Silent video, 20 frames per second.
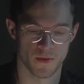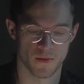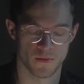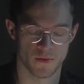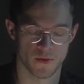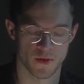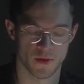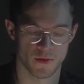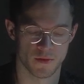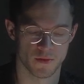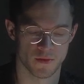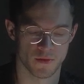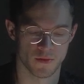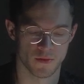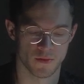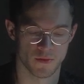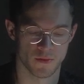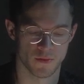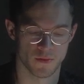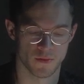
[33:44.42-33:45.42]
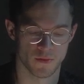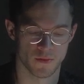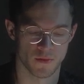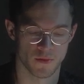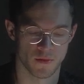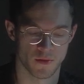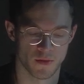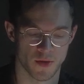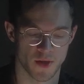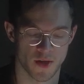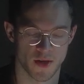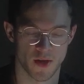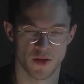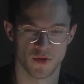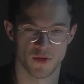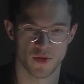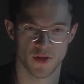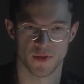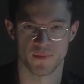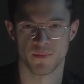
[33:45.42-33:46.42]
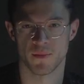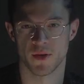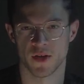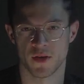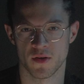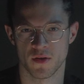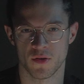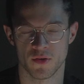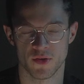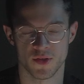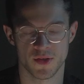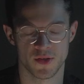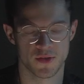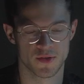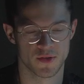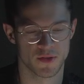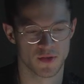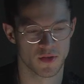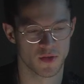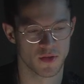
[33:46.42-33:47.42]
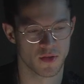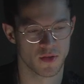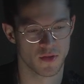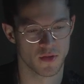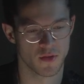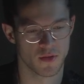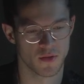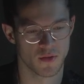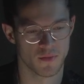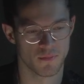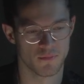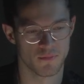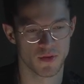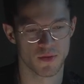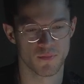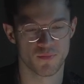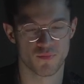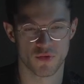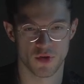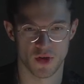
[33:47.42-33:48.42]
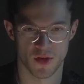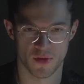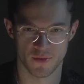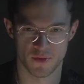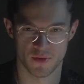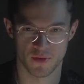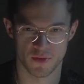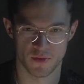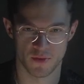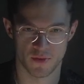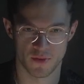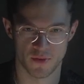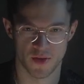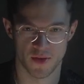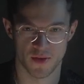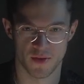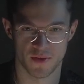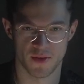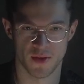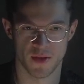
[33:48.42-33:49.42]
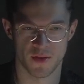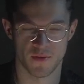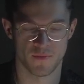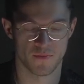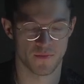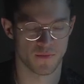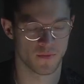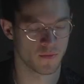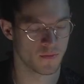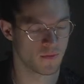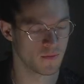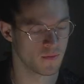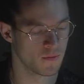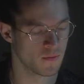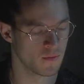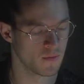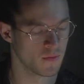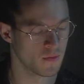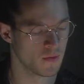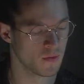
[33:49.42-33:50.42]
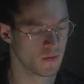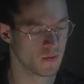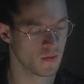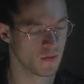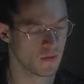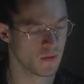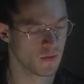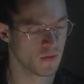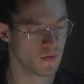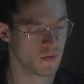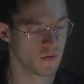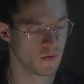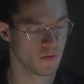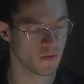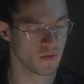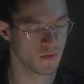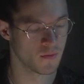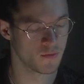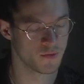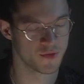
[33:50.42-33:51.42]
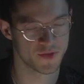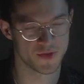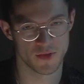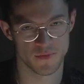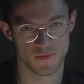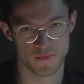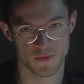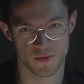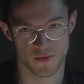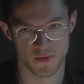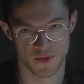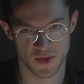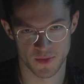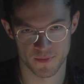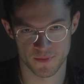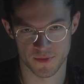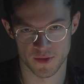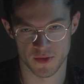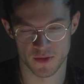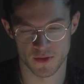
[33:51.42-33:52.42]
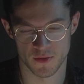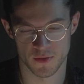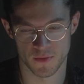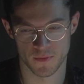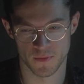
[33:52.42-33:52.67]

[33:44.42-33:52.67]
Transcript: Right? Like I look at my colleagues being proud that they've received tips,